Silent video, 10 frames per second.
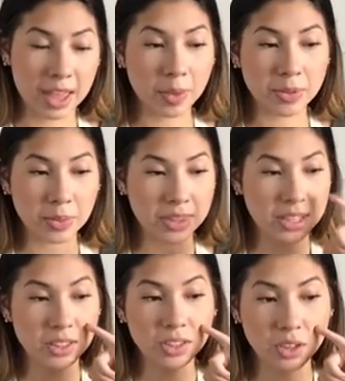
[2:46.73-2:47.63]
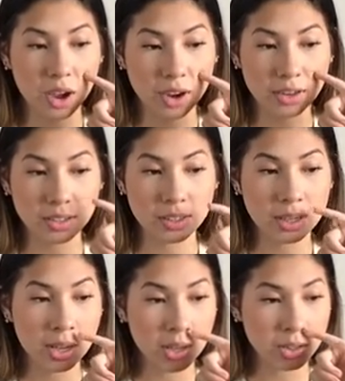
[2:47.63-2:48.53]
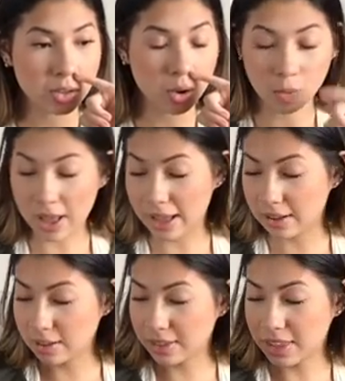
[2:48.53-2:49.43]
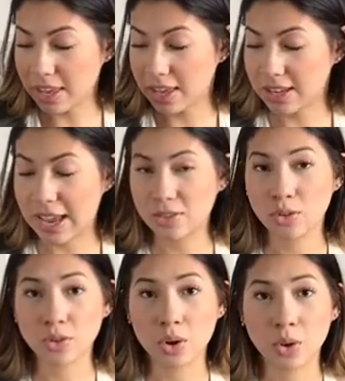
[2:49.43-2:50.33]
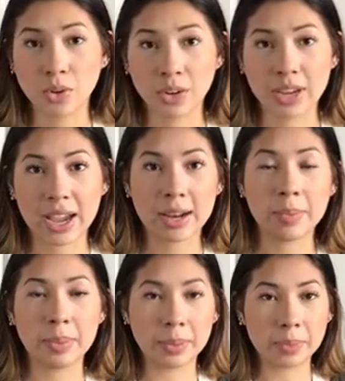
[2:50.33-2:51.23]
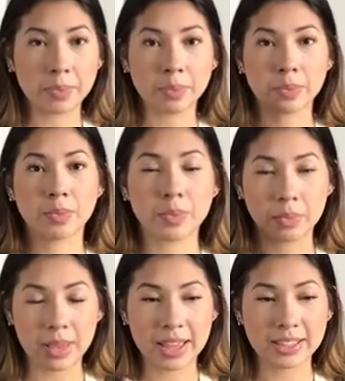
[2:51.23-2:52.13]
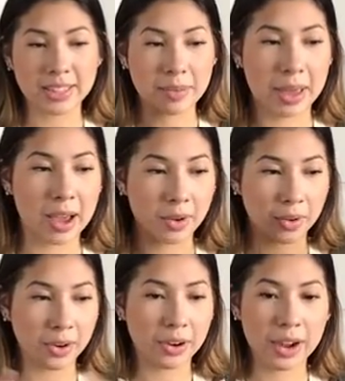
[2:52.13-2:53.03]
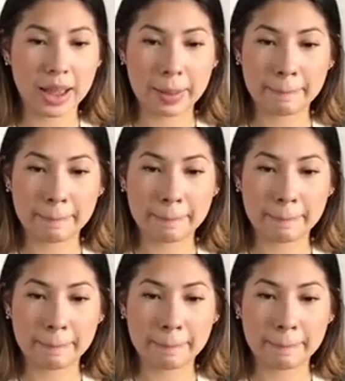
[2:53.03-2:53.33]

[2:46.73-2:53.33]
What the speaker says: helps with these scars. So while the natural toner kind of blends them out or